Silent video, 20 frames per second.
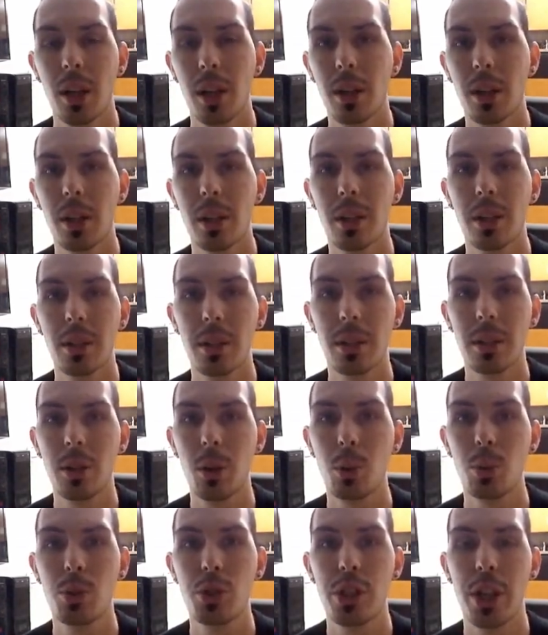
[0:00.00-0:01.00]

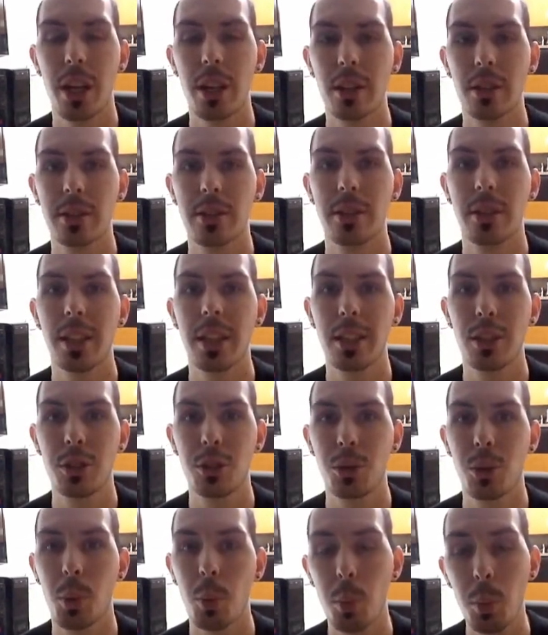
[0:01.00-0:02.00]
those channels today,
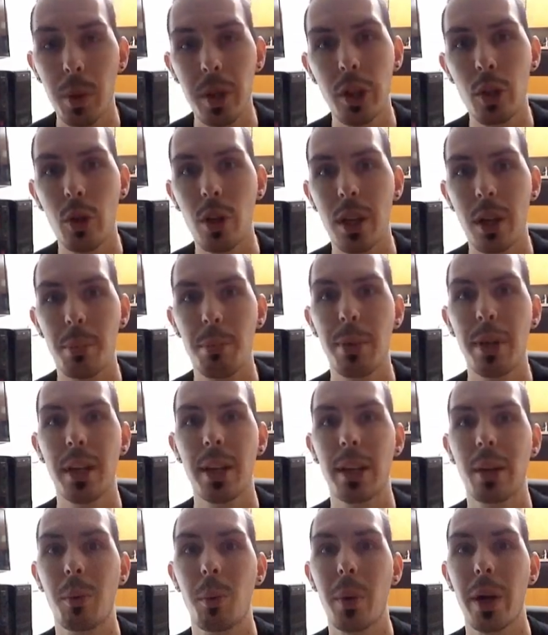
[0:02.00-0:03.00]
so we're gonna
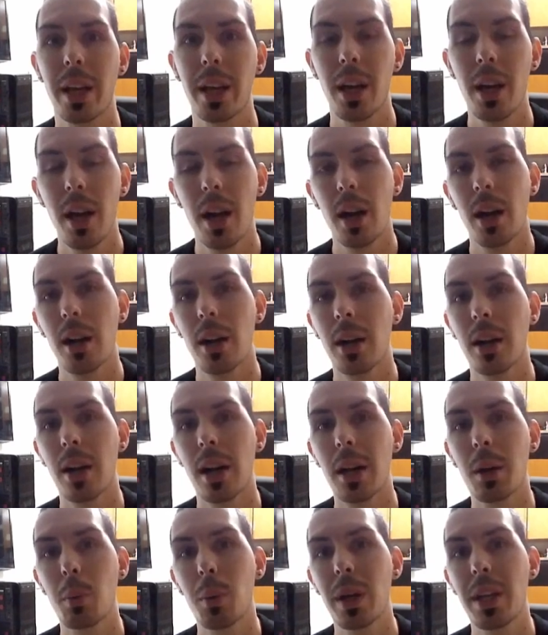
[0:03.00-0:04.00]
be quick.
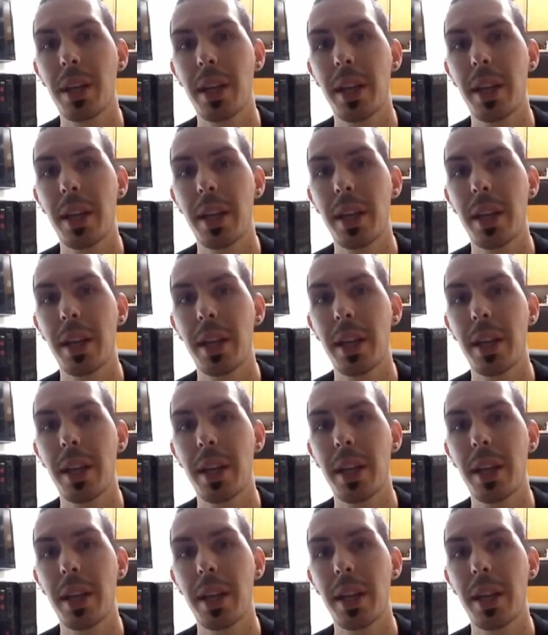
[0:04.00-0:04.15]
Anyway,